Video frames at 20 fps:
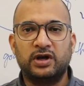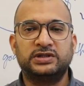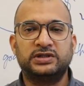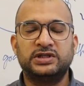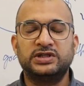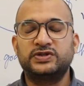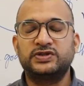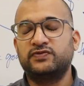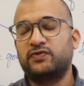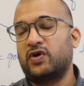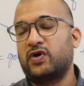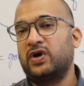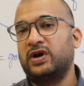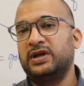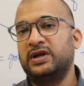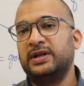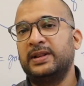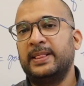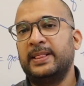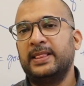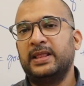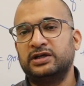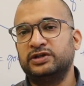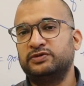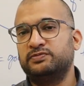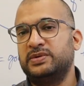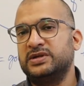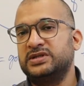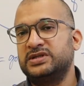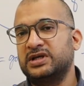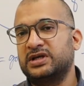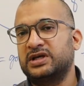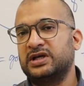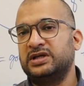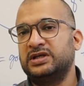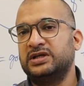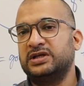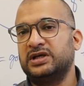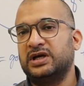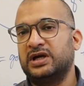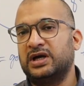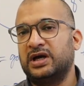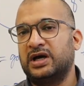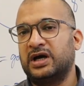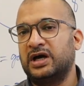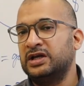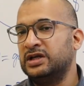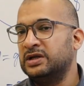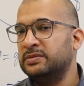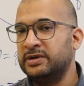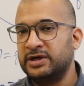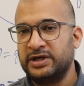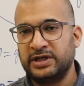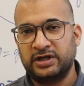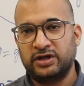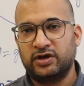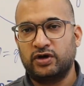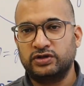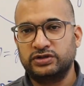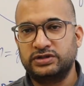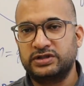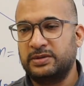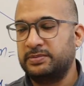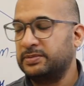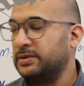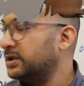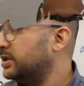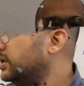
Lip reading: This wall is basically a limiting concept.